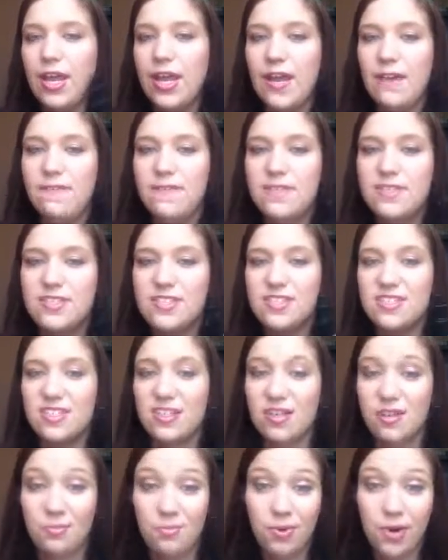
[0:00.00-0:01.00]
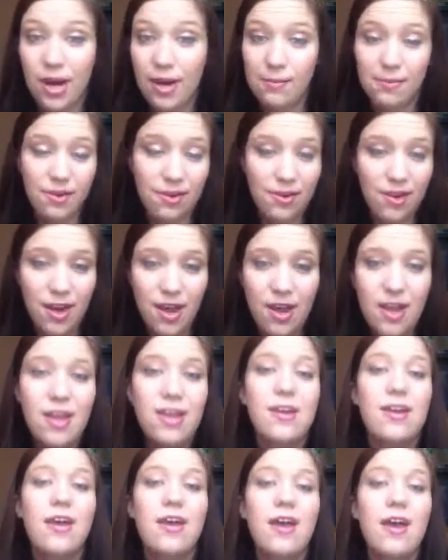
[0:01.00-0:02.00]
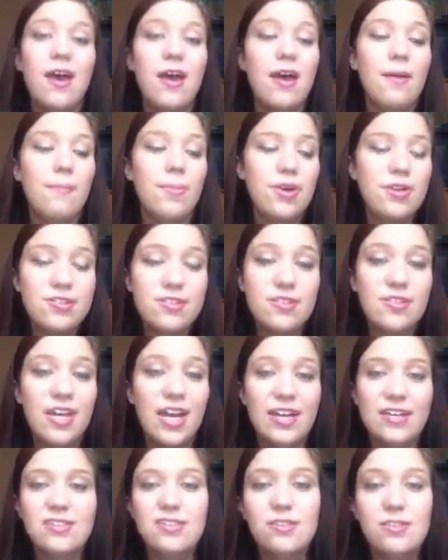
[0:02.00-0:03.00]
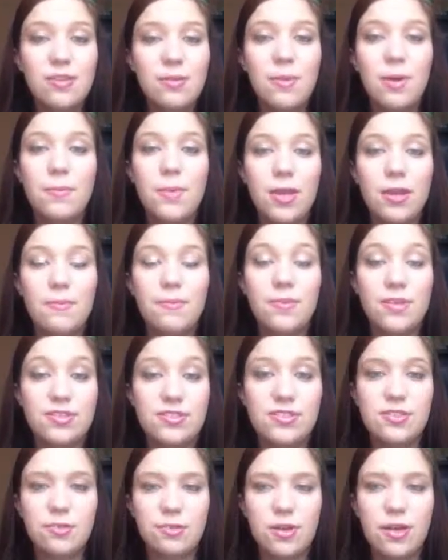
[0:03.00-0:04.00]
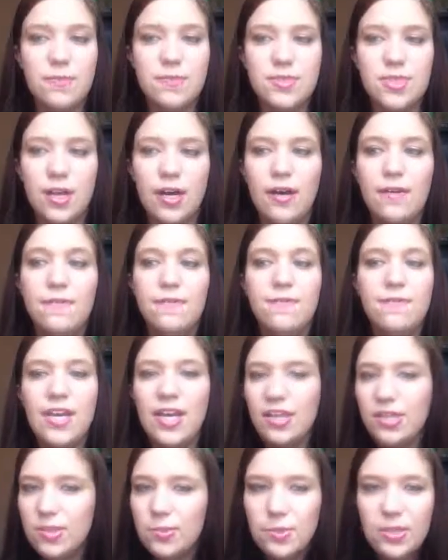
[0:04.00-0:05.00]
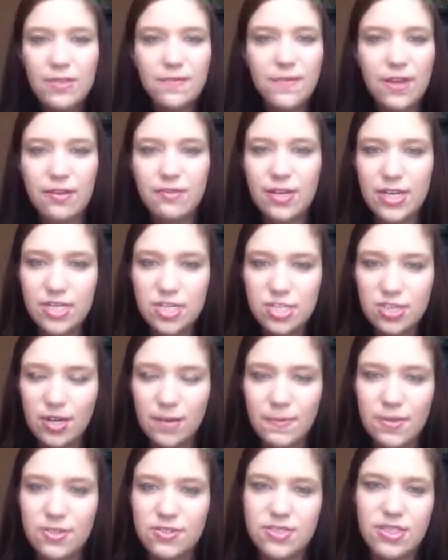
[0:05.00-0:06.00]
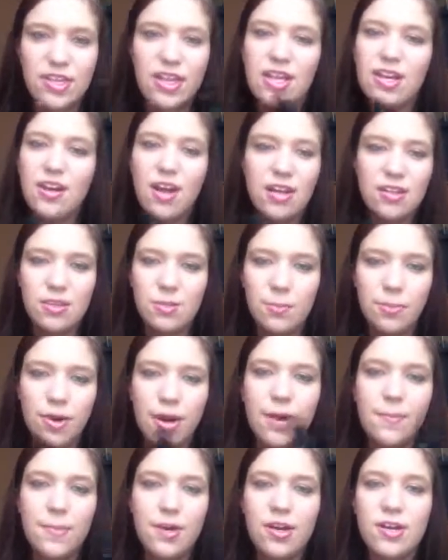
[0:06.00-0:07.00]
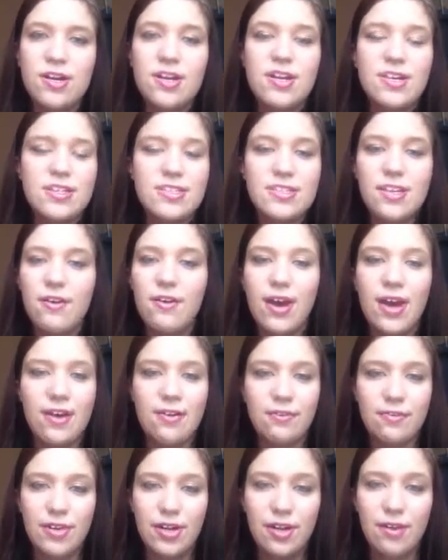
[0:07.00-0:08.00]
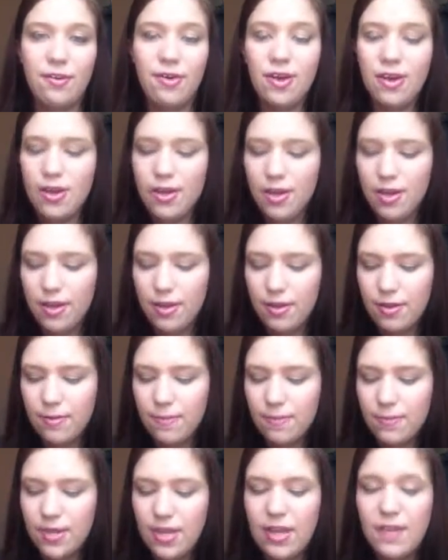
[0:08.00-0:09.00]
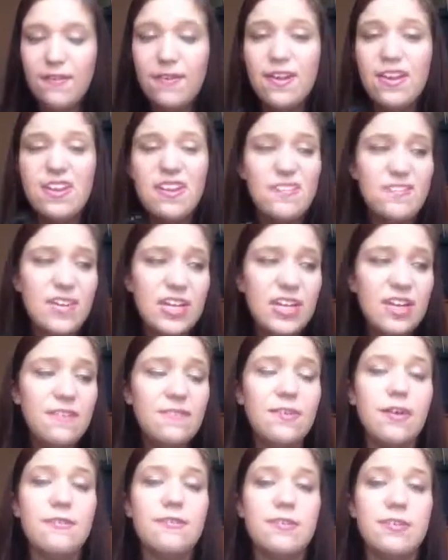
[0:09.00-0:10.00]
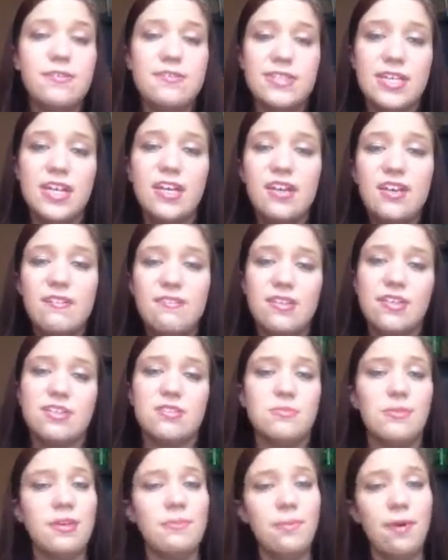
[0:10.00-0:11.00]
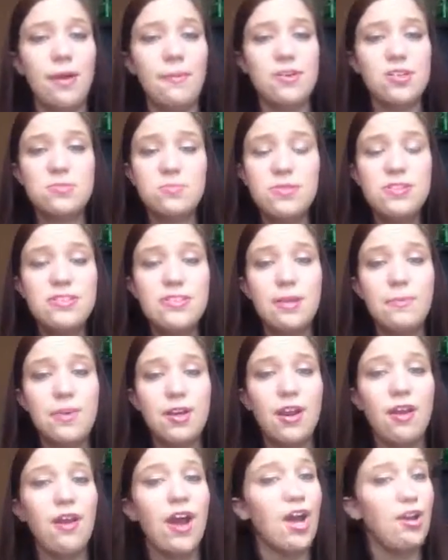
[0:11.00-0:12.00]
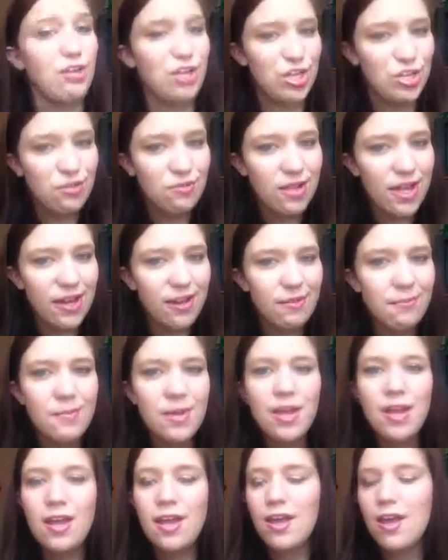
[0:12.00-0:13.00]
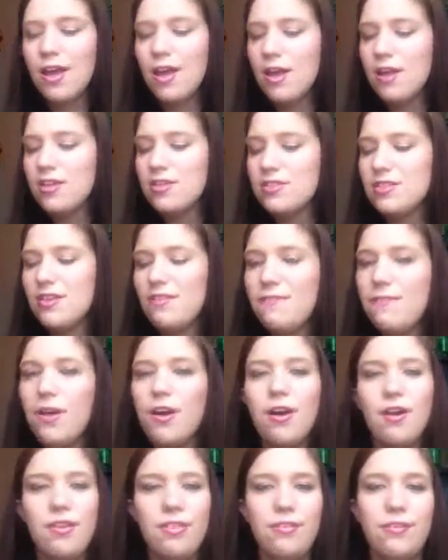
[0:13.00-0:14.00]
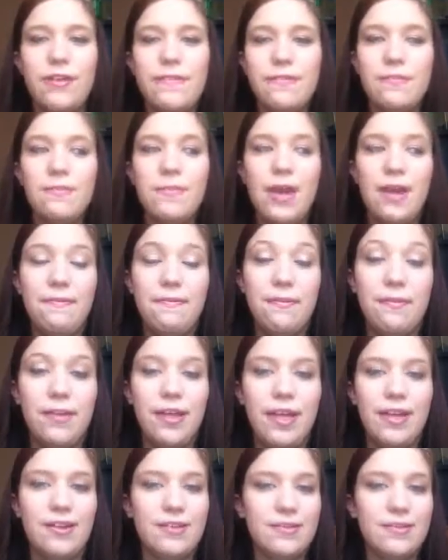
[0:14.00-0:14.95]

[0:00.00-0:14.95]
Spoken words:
if this is a good primer or not. Personally, I still think my makeup still comes off. That could be the foundation I'm using and not the primer. So, I don't know. If any of y'all use any of these three primers, please let me know how you like them. So far, all three of them, I feel